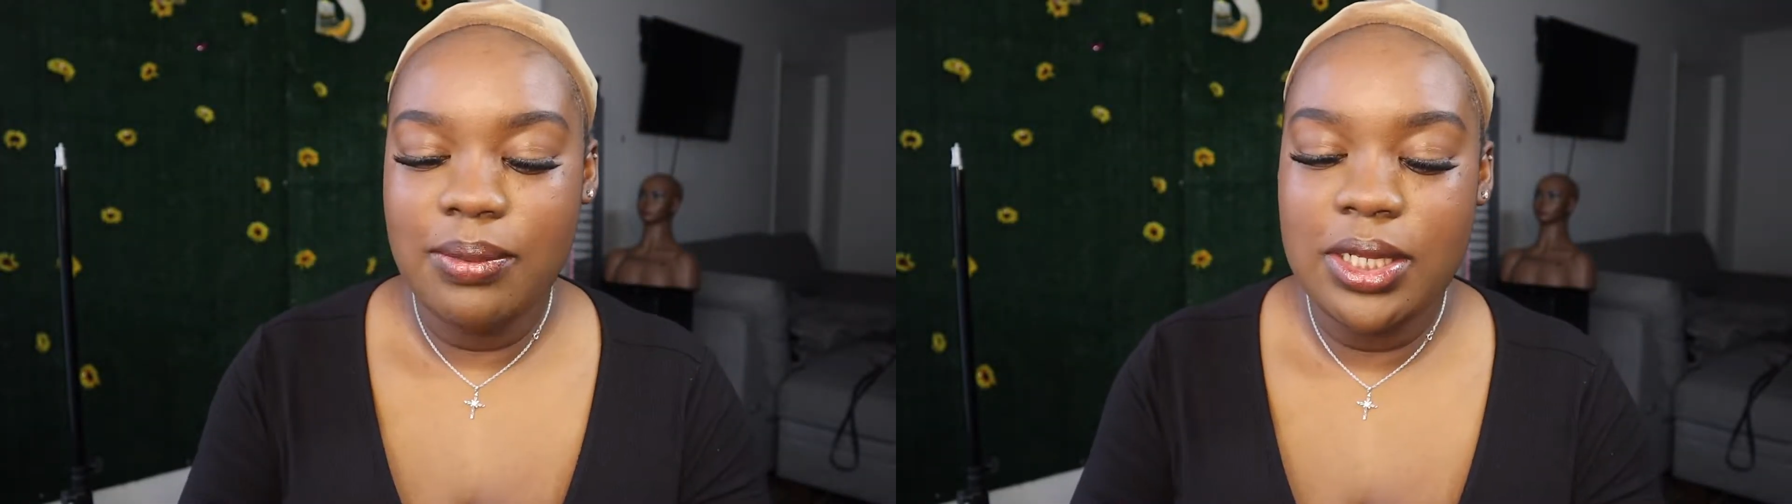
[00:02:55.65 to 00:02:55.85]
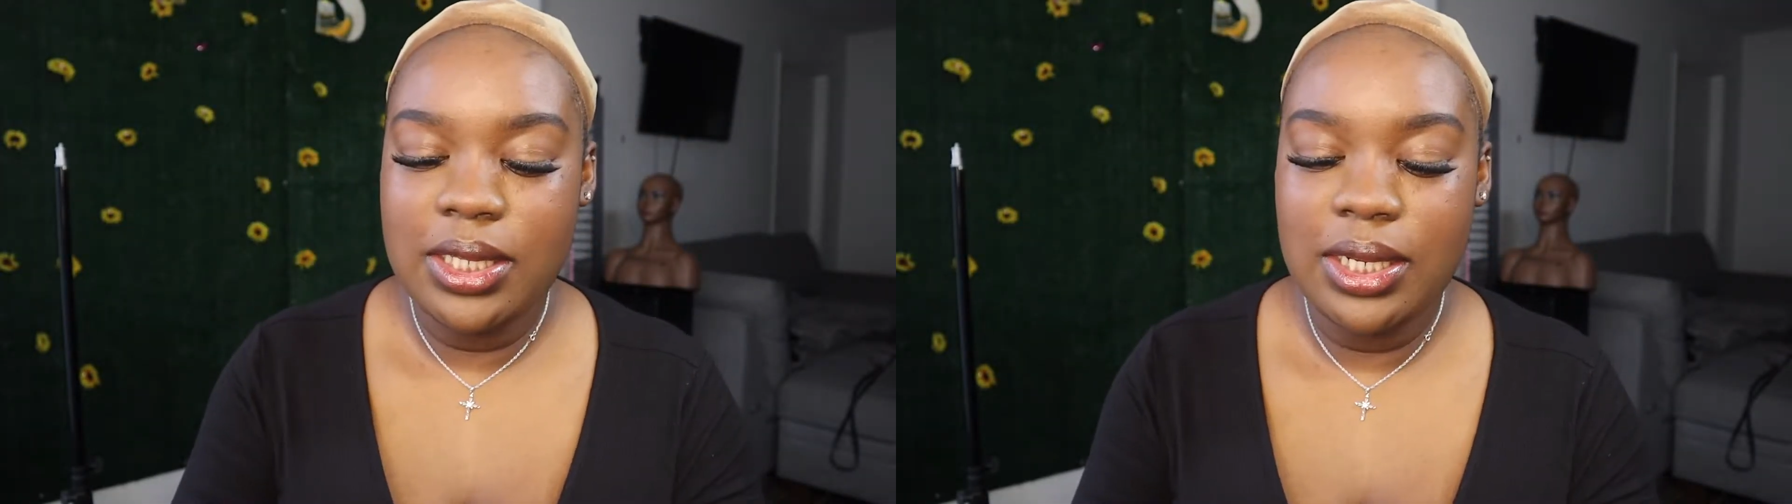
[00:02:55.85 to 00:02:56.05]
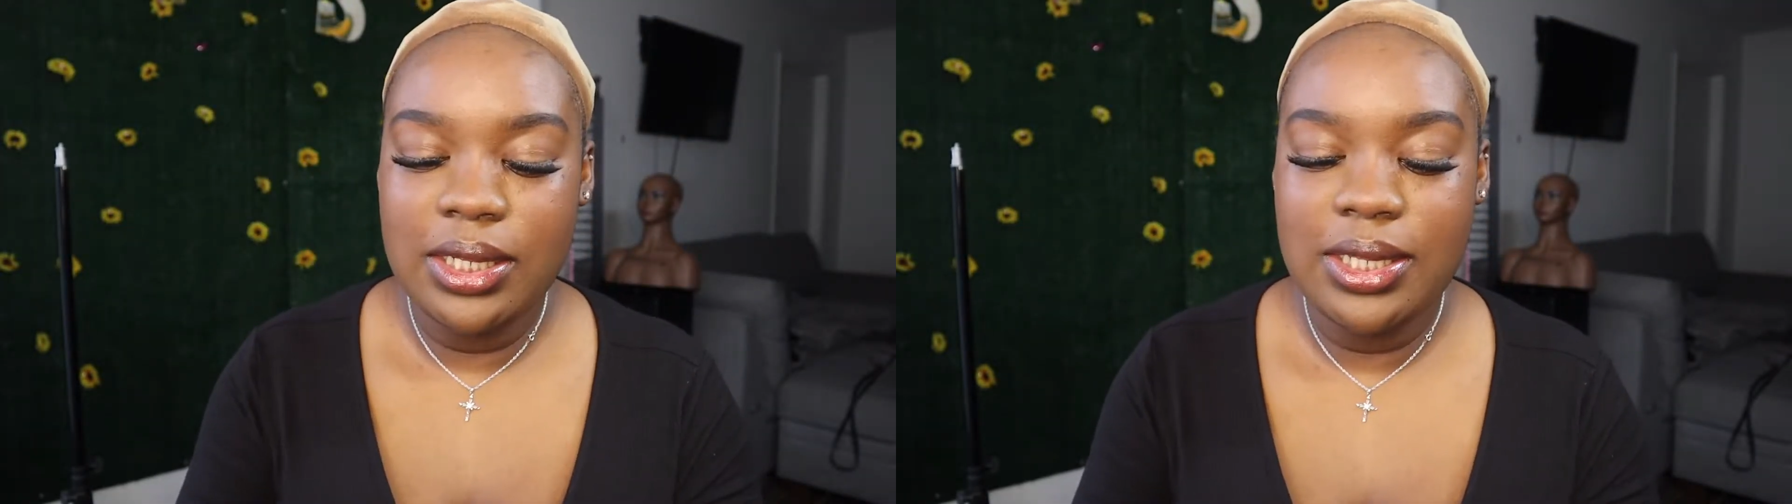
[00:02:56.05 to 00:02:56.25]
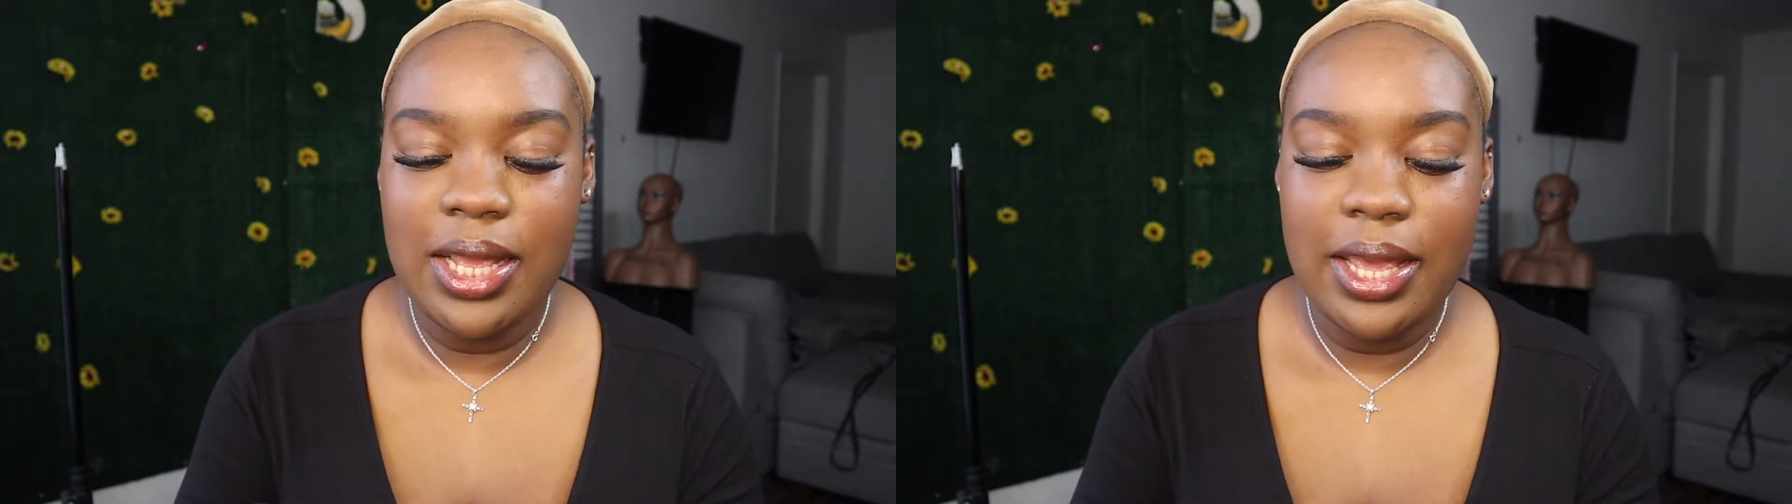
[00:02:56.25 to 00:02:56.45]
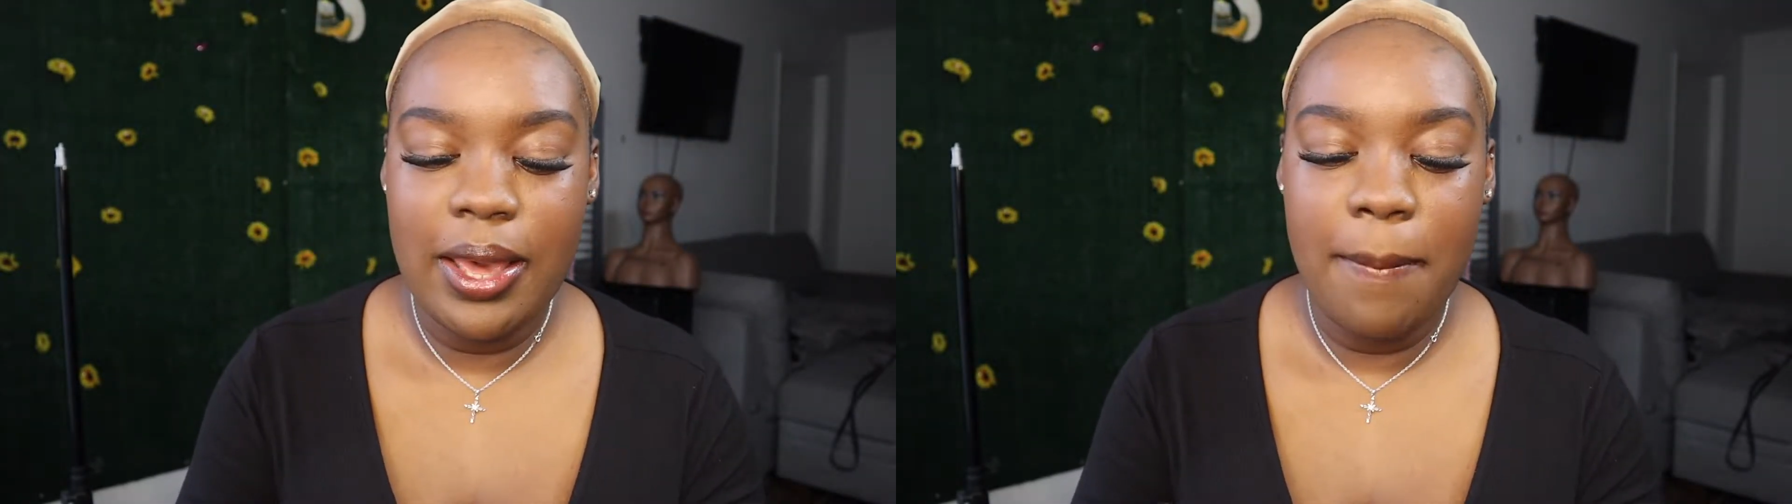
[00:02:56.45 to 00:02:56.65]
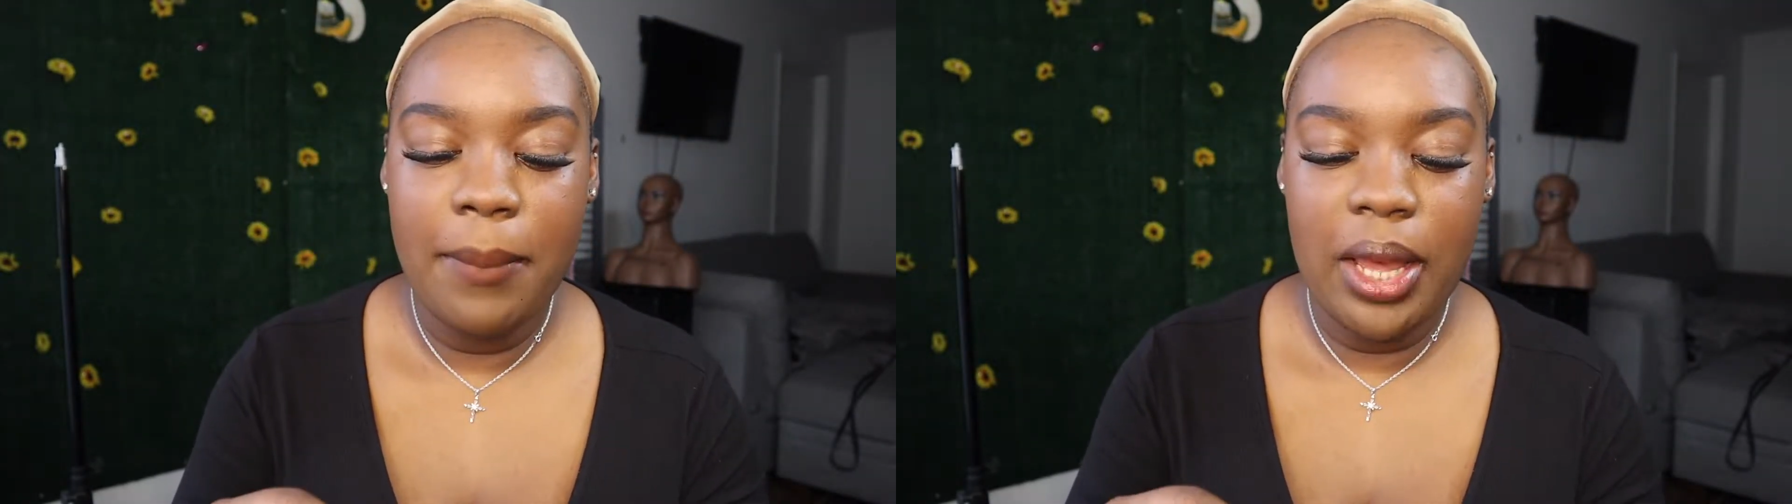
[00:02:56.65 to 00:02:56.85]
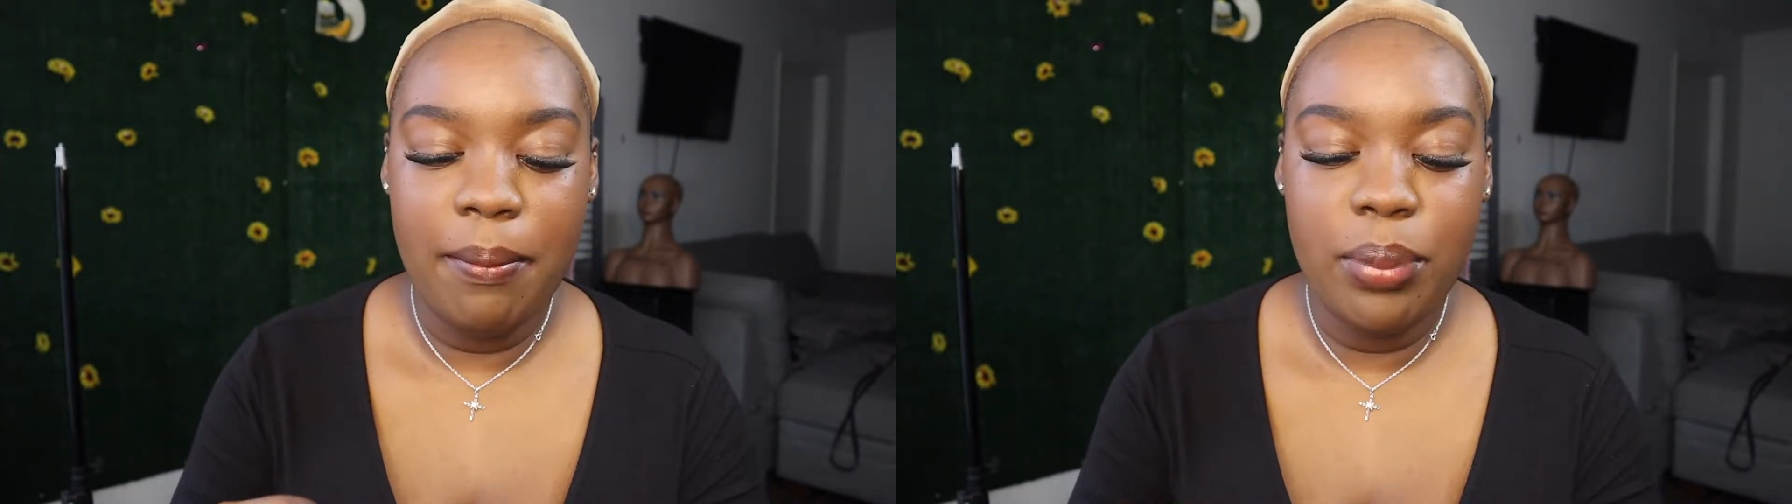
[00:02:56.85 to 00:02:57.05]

I'm just gonna take my